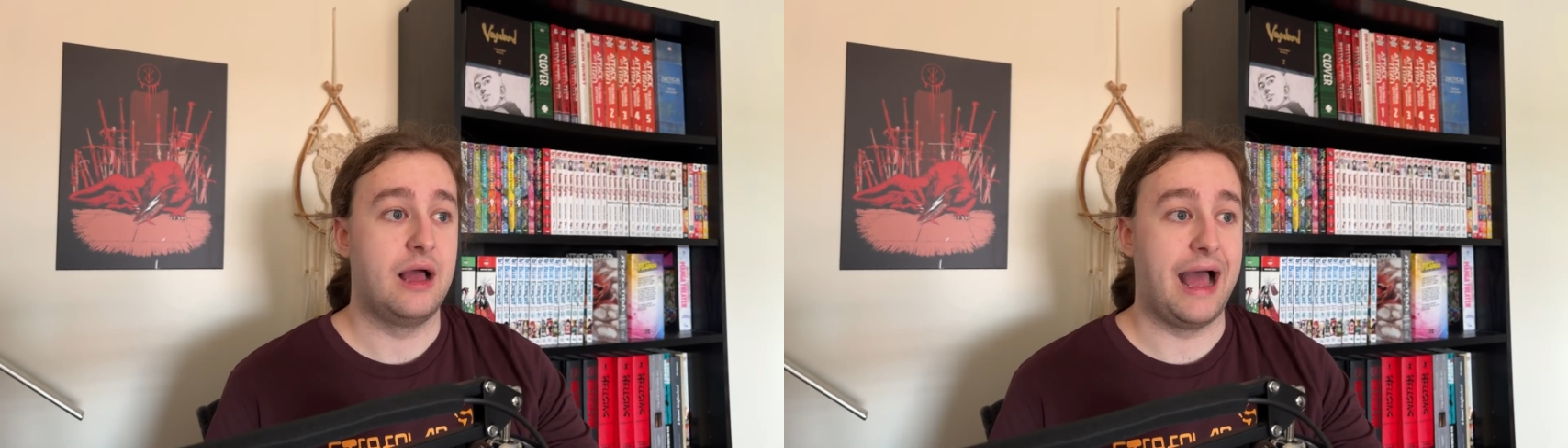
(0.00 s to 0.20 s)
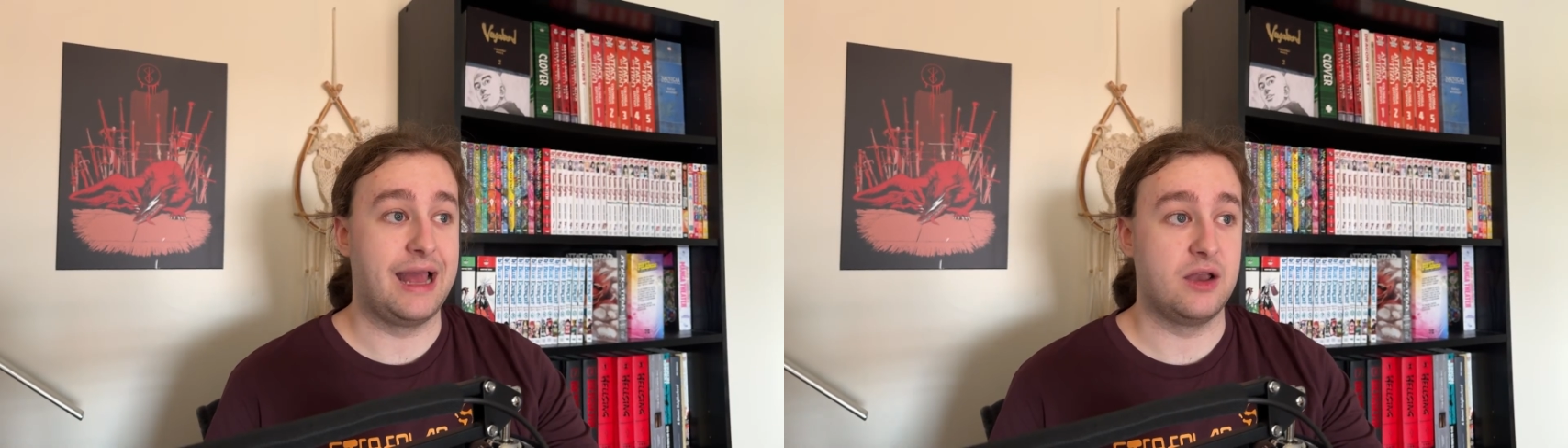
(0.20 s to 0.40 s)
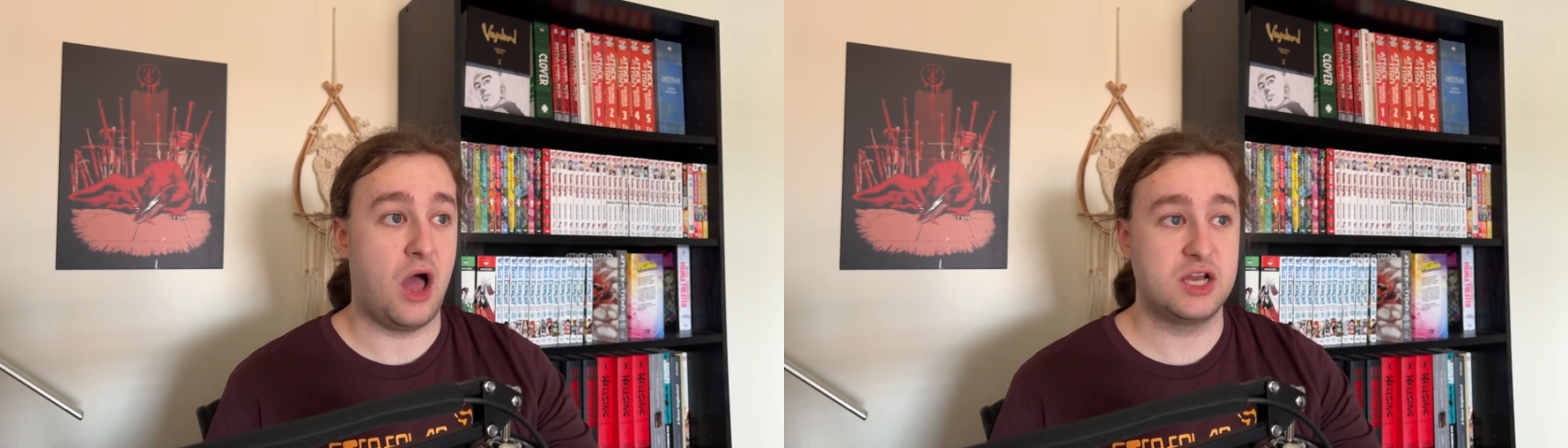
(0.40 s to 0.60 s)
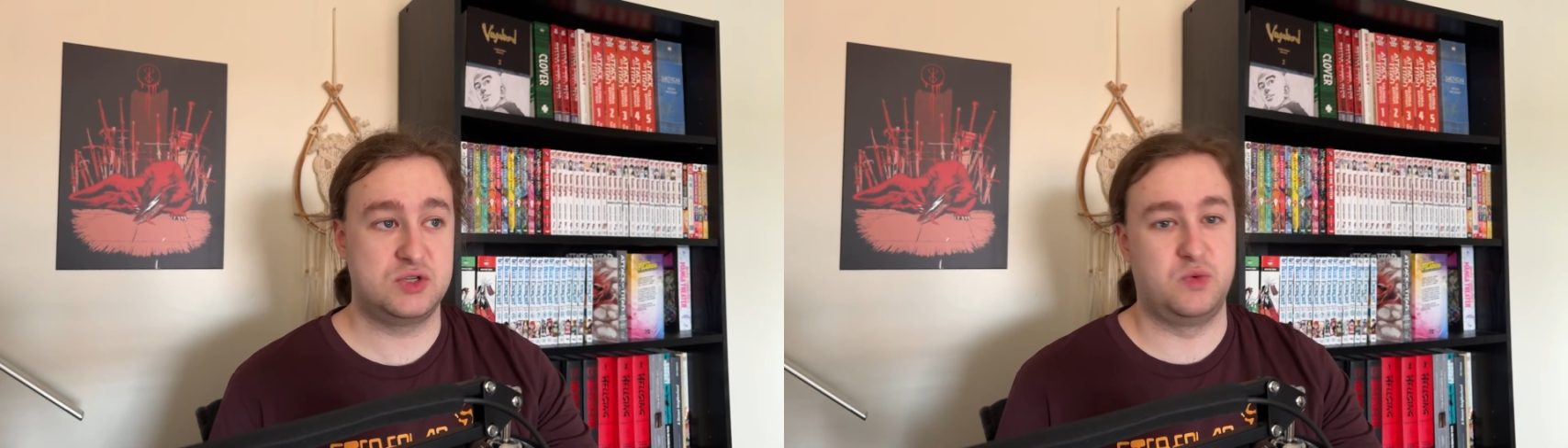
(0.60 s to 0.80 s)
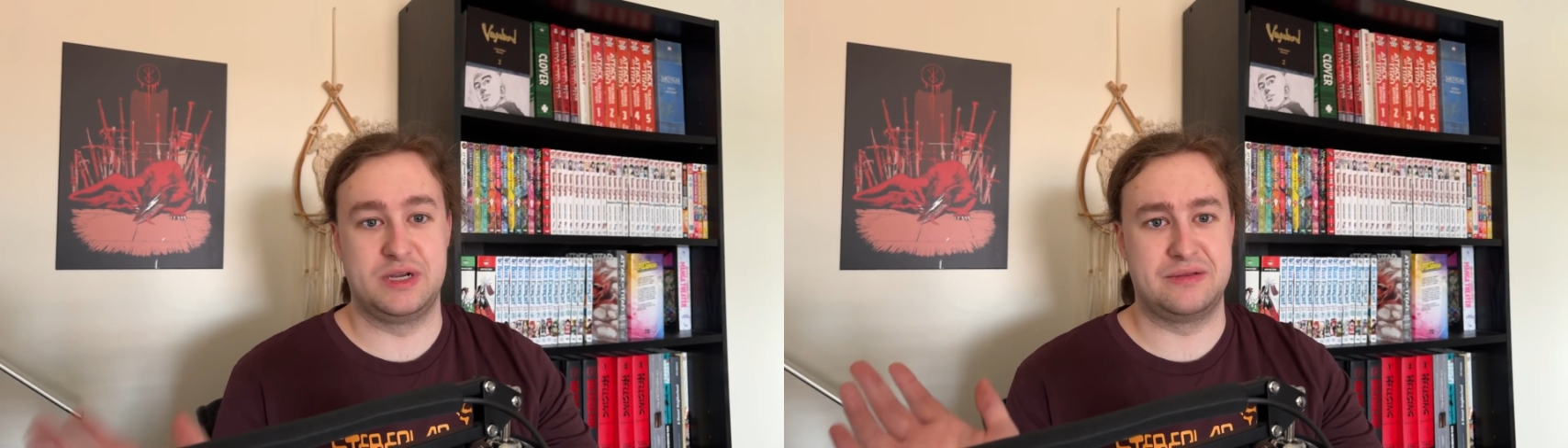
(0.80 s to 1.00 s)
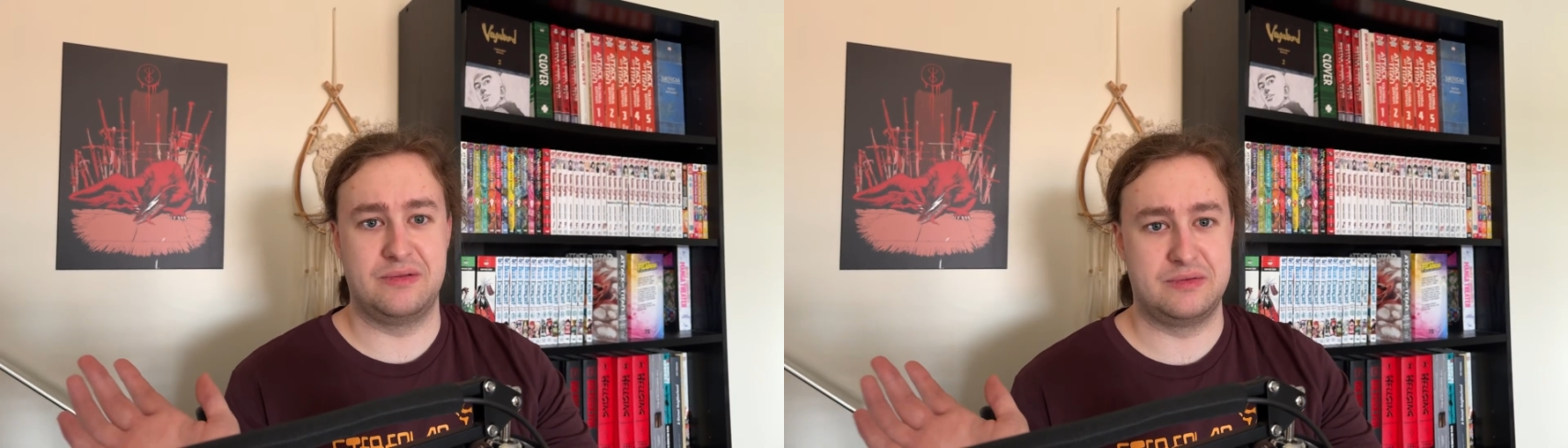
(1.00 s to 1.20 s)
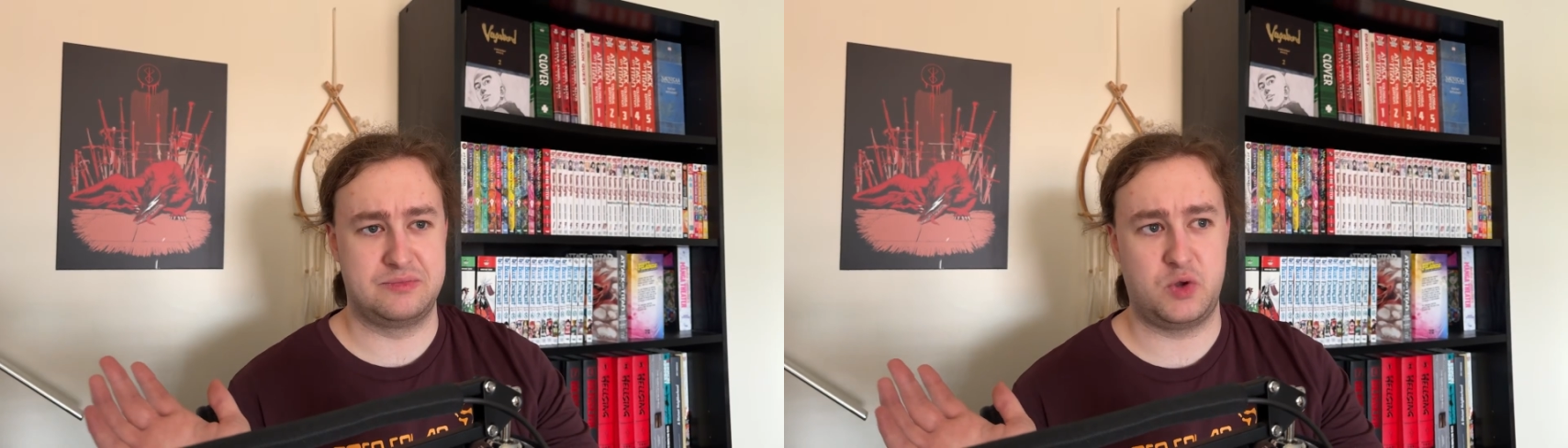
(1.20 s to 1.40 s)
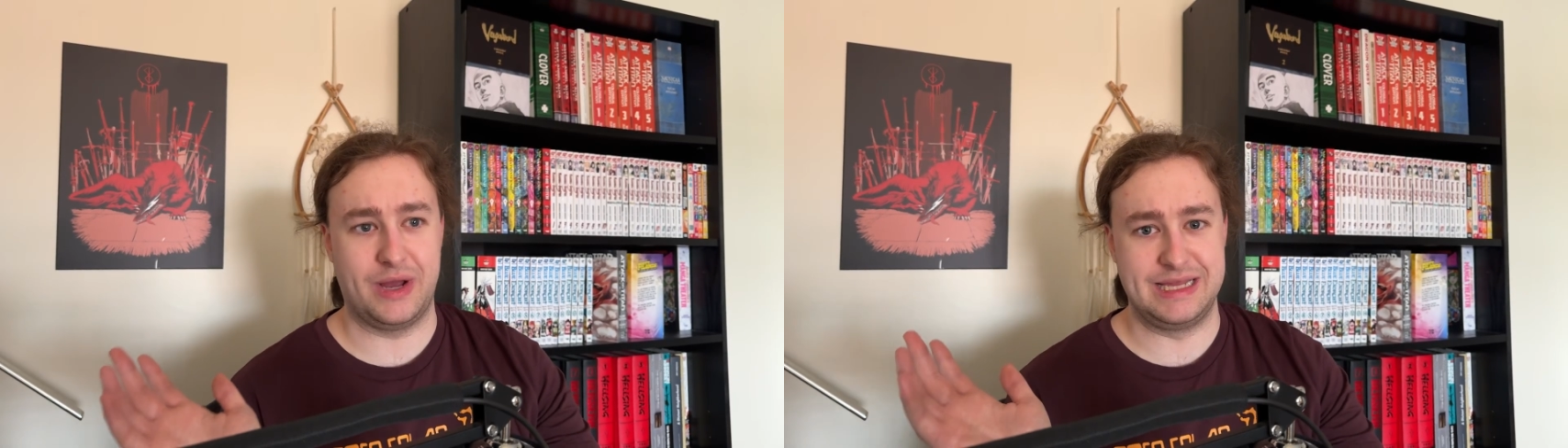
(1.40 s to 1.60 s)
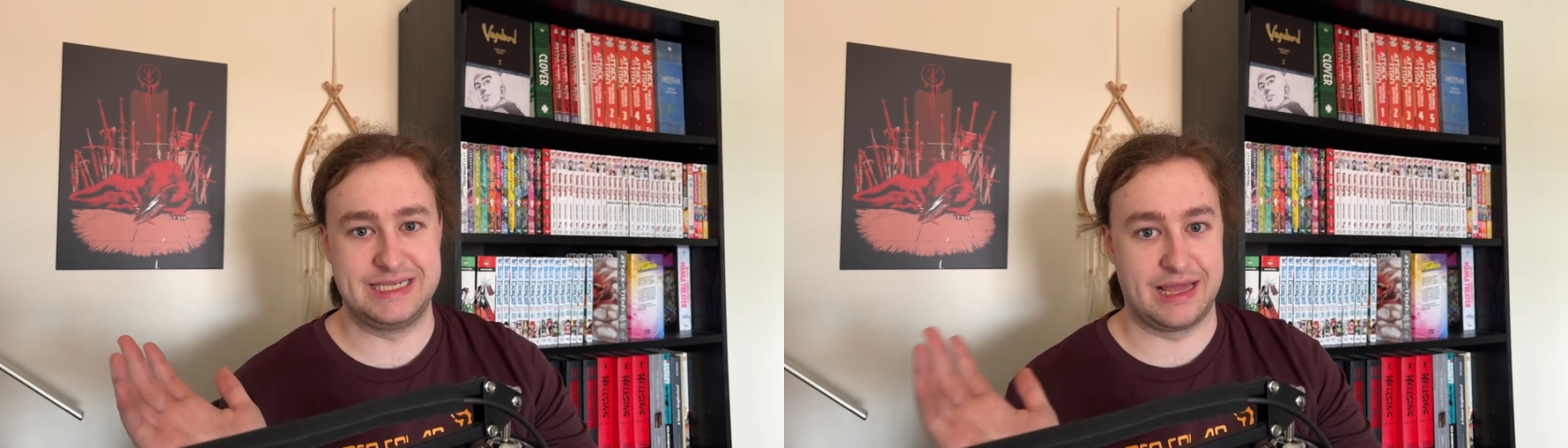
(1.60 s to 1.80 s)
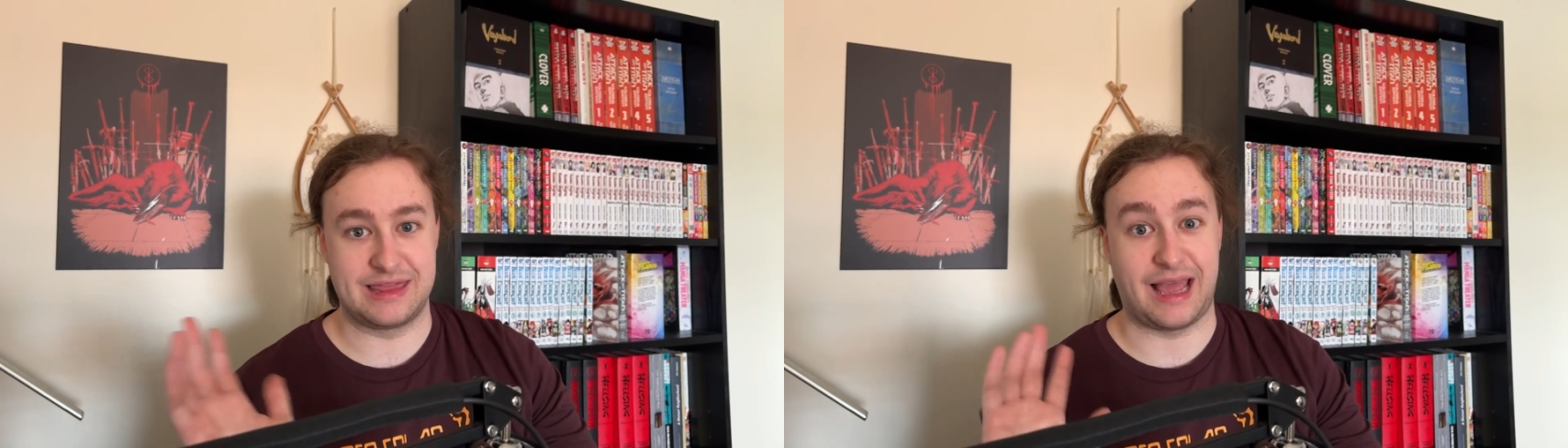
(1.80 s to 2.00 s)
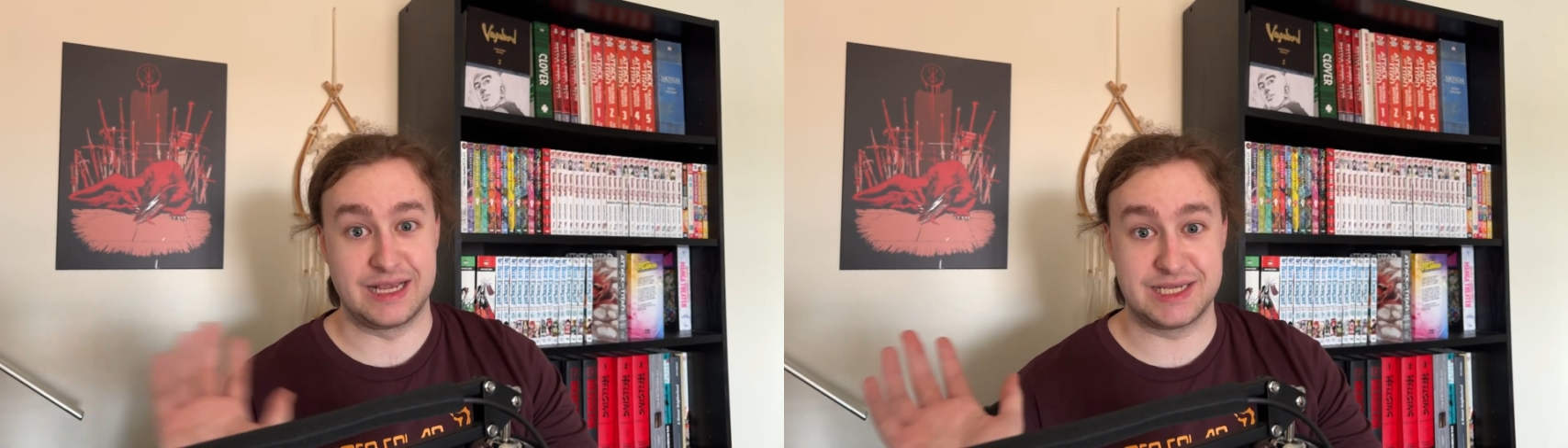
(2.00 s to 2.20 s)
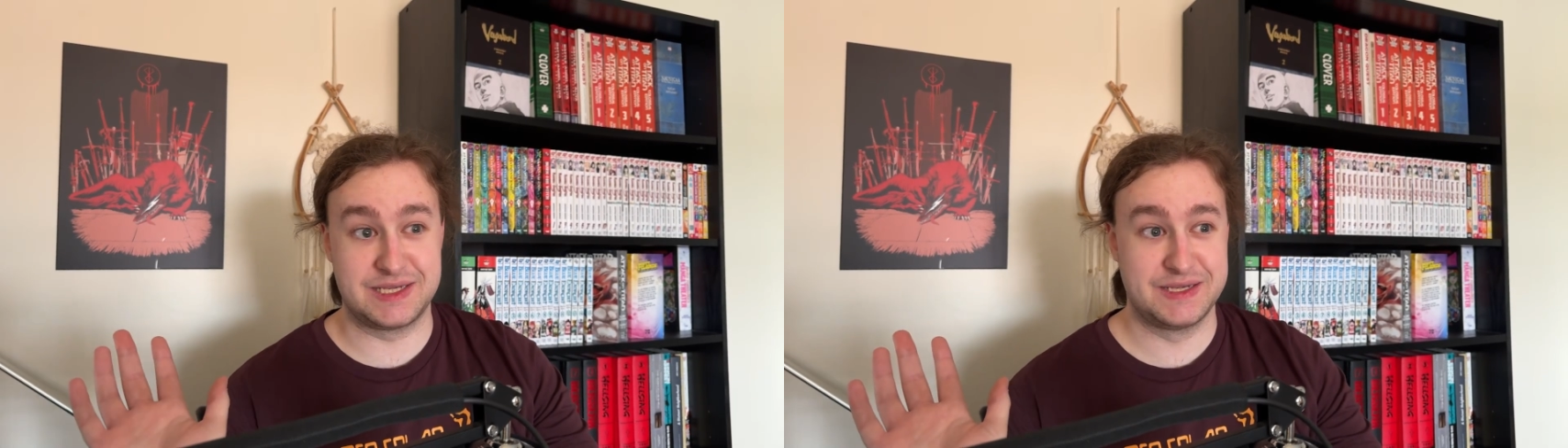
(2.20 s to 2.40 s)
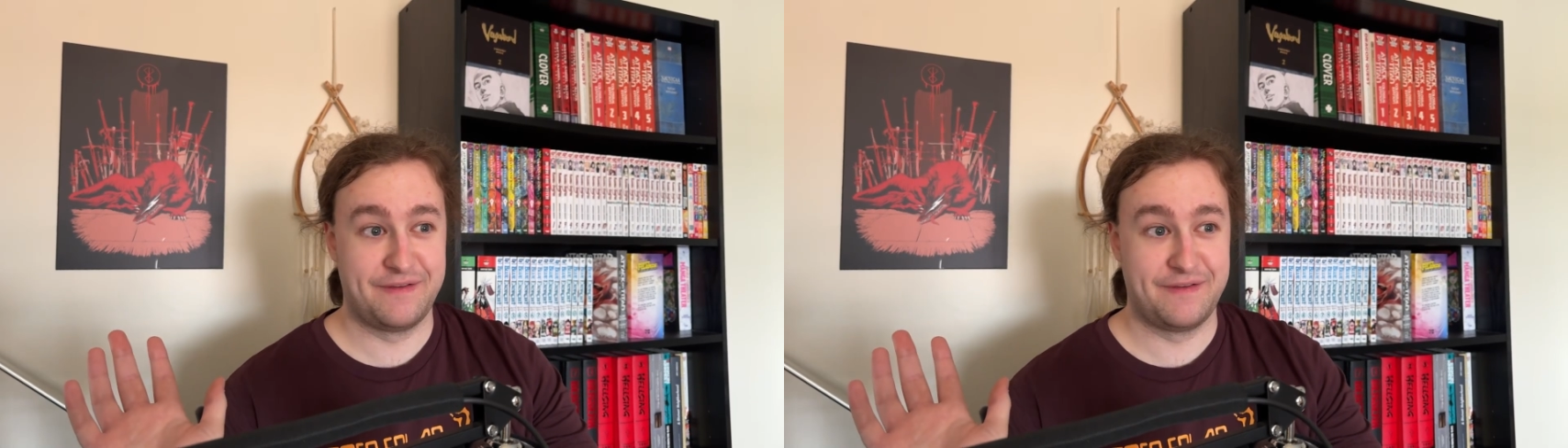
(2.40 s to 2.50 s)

and I just want to quickly say thanks